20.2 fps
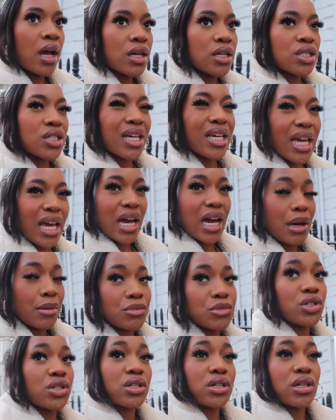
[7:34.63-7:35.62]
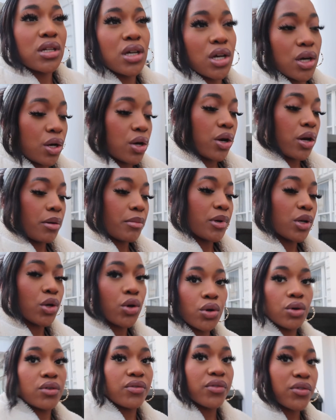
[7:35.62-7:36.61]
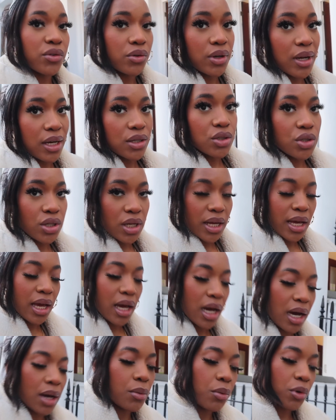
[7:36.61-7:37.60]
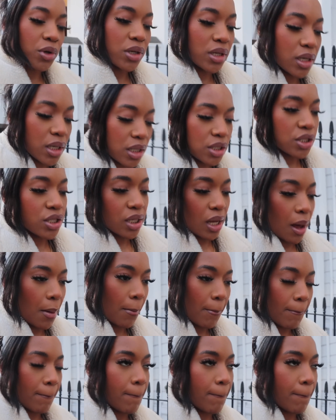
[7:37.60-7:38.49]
So yeah, I'm just gonna go home and cook food. Actually, I want some,